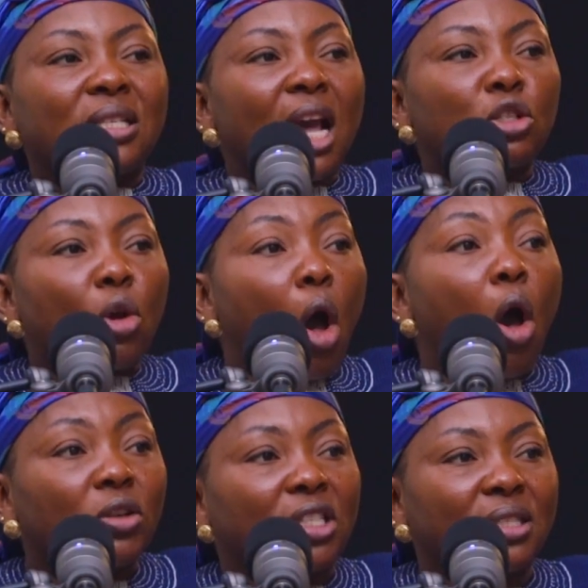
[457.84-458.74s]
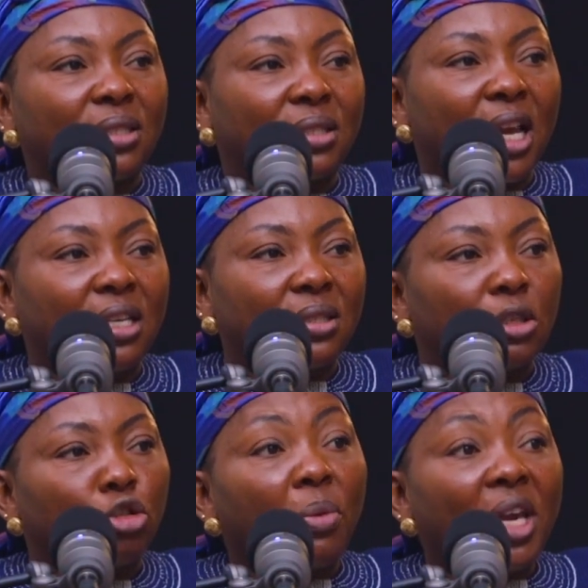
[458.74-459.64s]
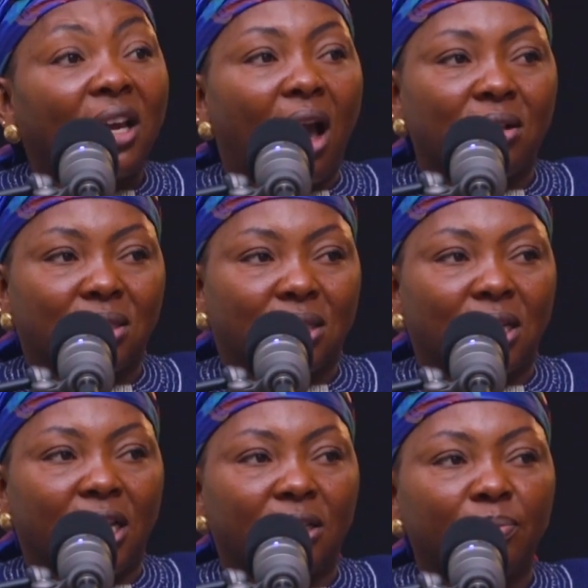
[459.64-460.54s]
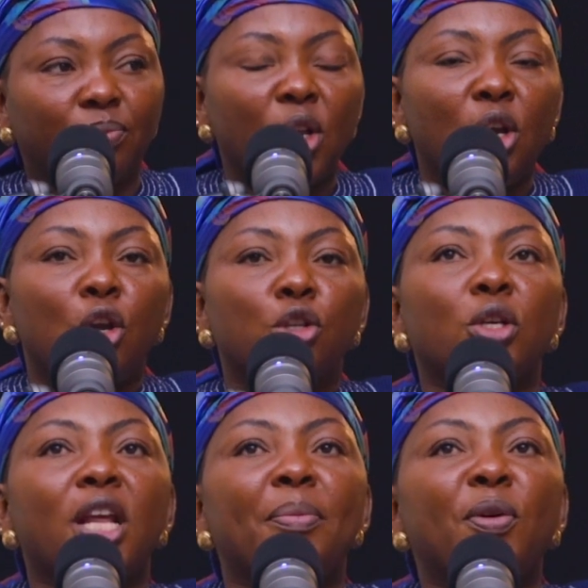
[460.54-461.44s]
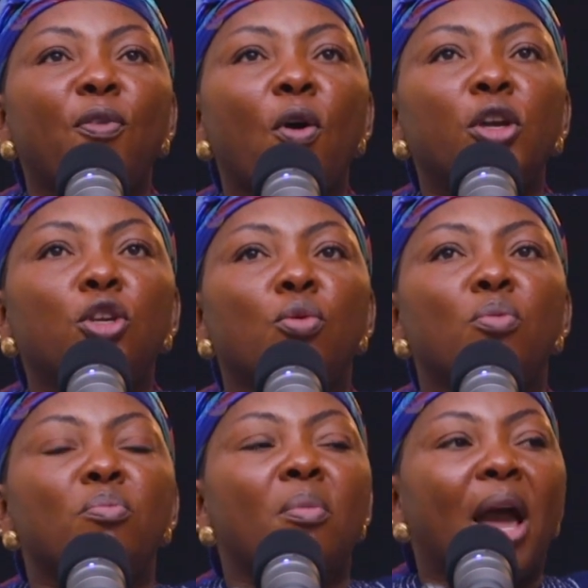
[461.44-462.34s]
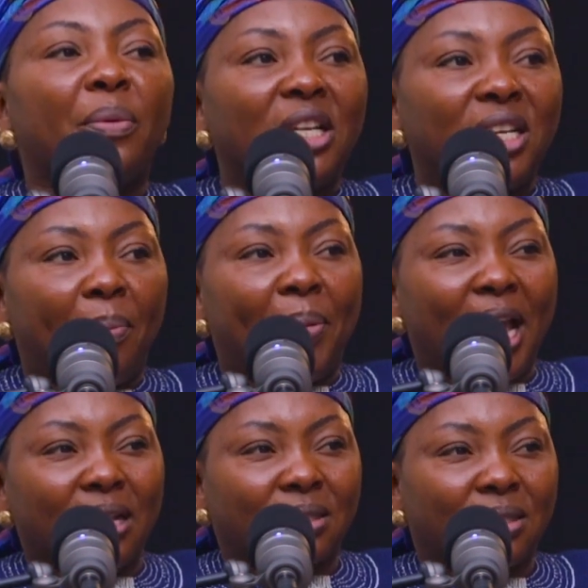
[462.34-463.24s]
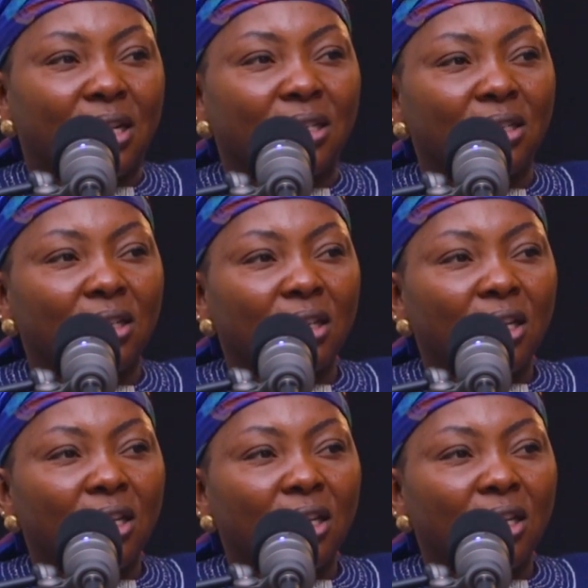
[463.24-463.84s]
discuss all these things during counseling so that before you marry the person,